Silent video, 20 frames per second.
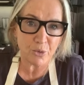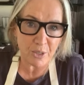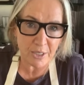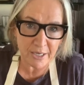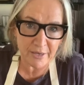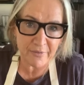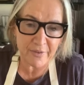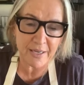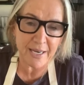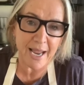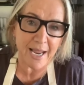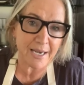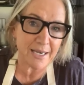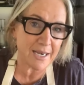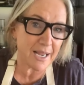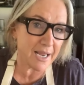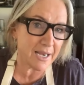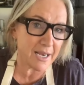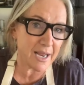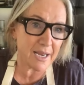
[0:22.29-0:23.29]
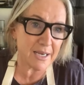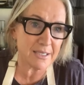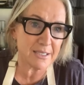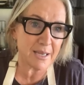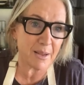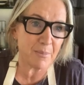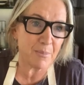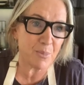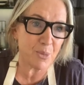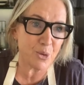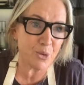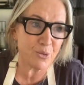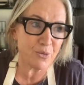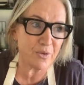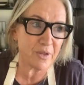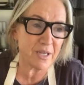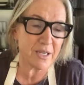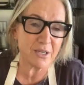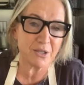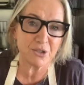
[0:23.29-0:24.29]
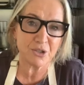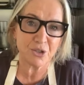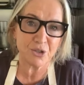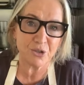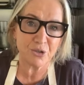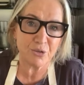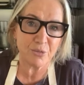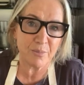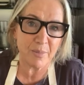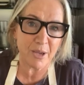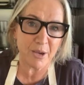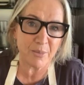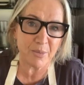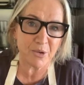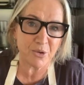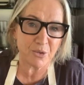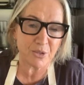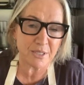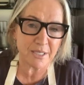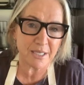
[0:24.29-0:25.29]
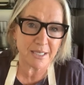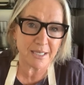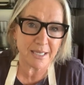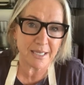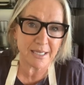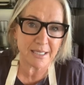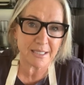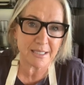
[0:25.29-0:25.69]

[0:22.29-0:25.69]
live in Adelaide end up moving to Melbourne or Sydney,